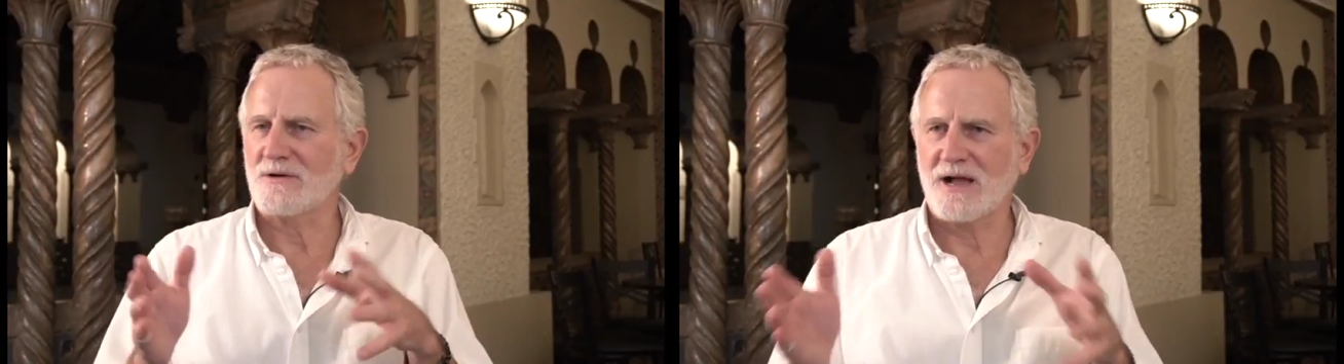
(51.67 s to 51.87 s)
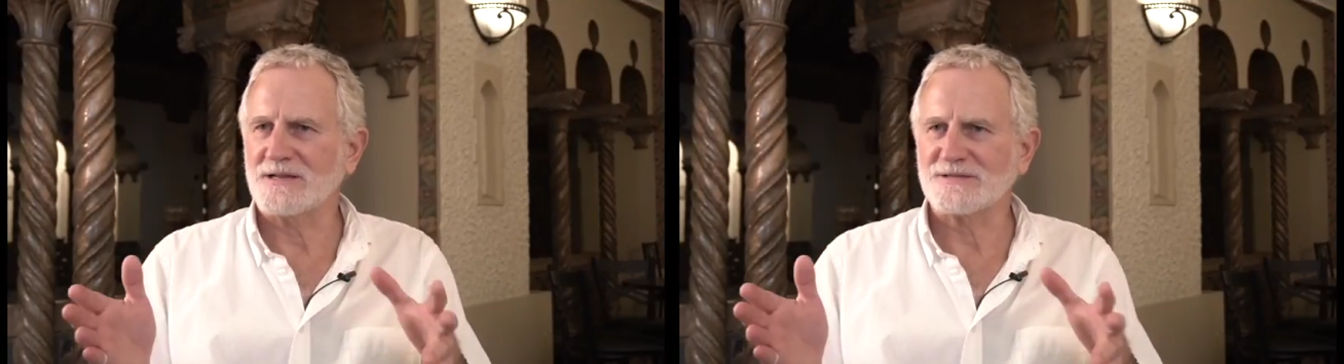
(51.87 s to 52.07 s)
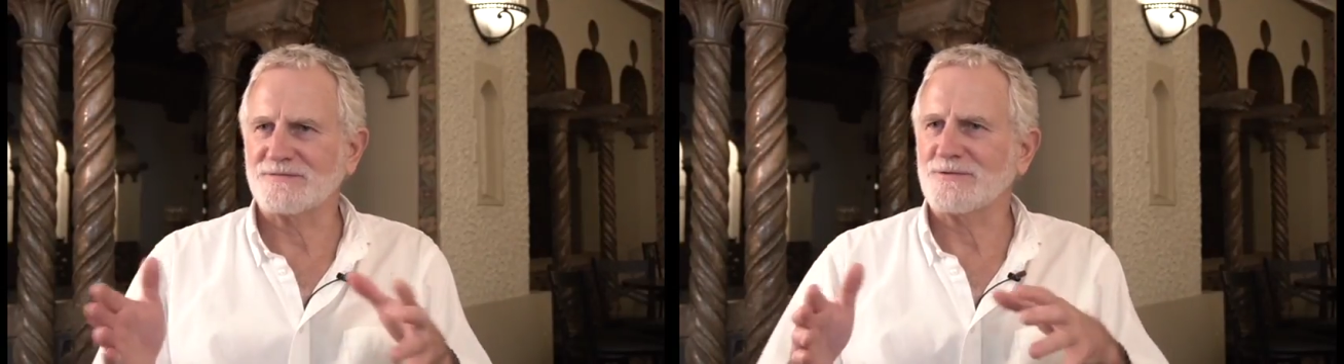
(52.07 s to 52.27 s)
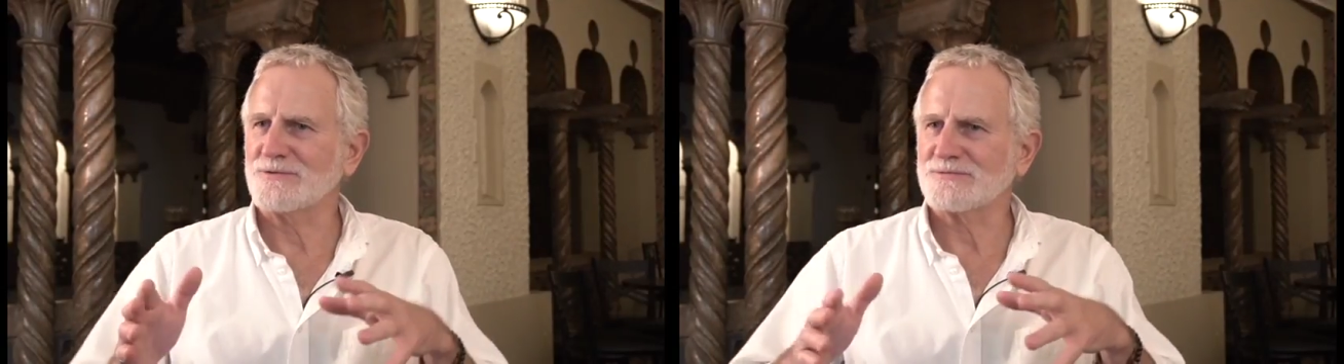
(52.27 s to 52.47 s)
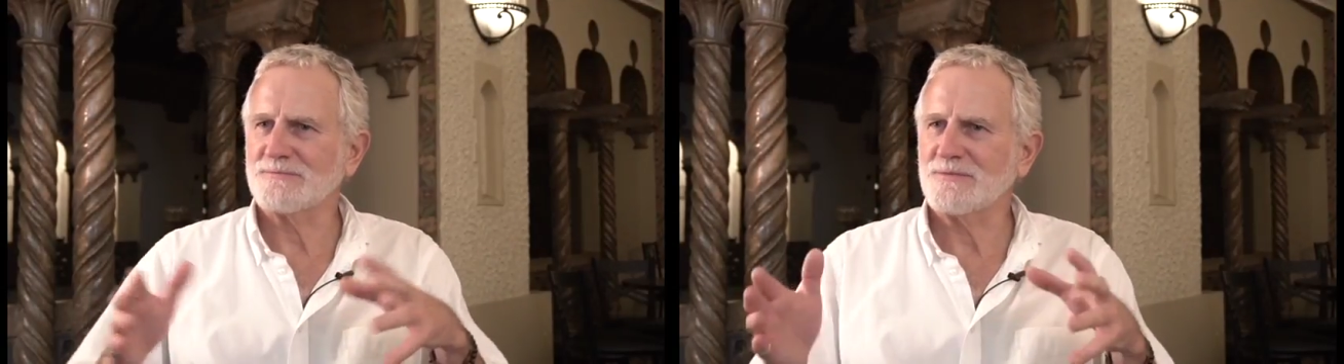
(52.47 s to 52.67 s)
all kinds of
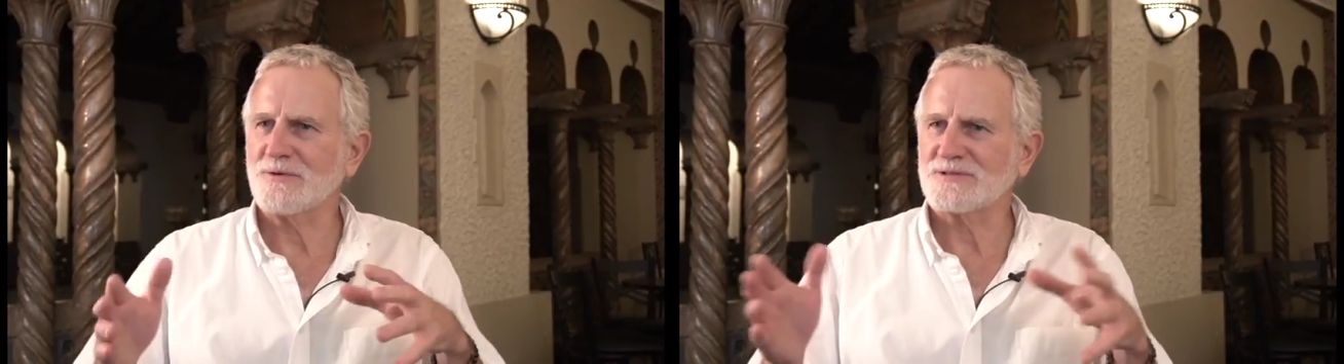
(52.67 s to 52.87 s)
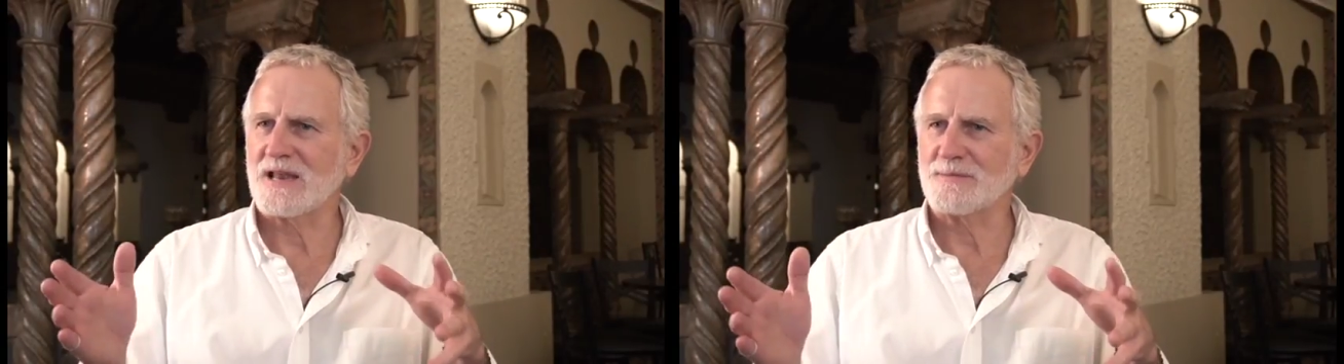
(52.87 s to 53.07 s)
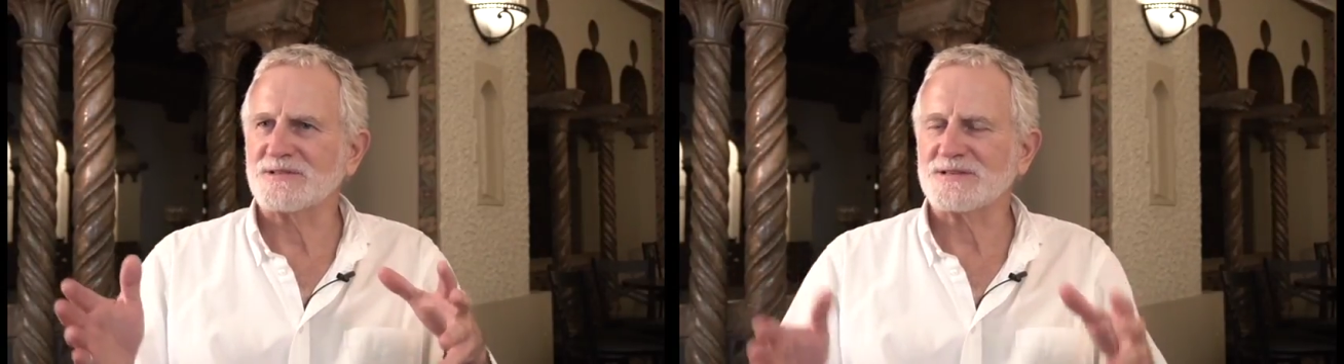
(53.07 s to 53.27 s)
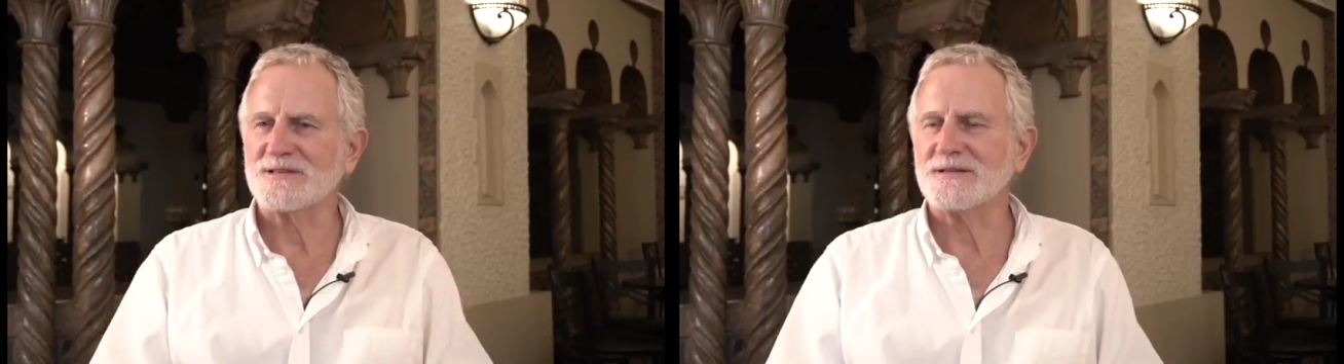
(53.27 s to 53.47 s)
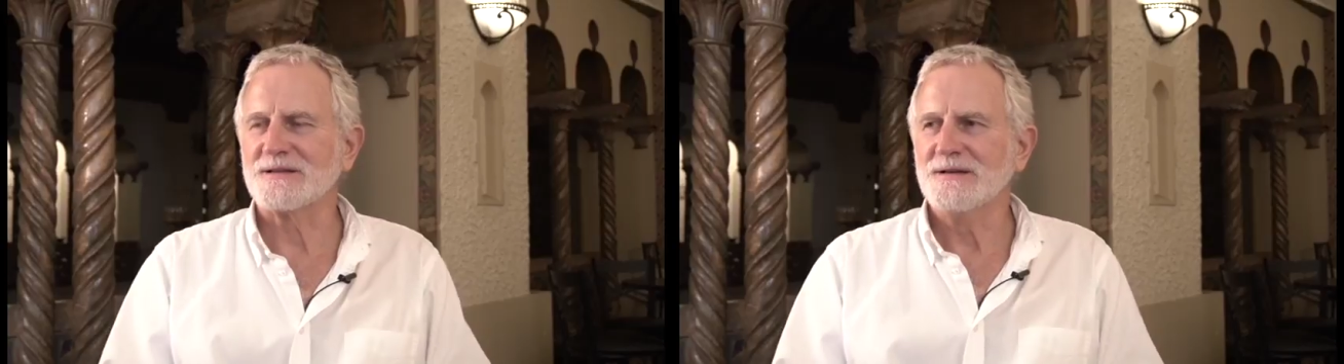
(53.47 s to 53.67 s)
those elements
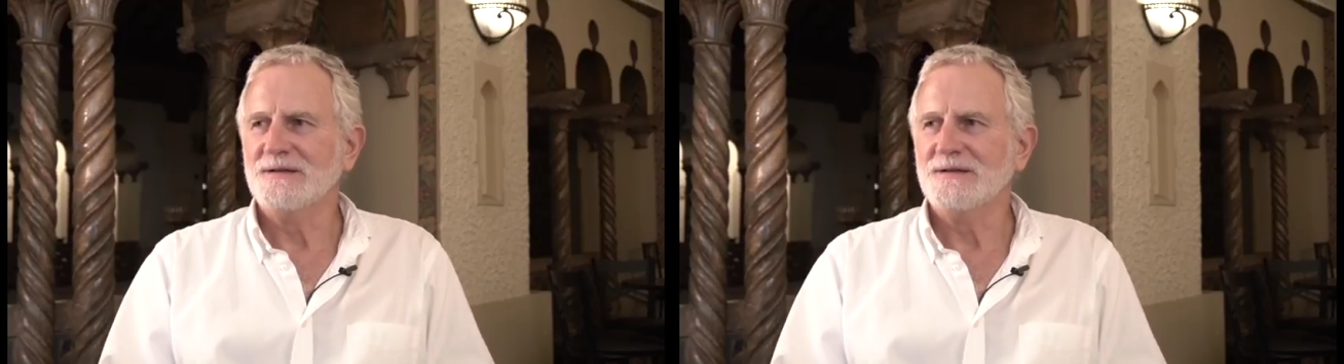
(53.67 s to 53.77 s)
in it.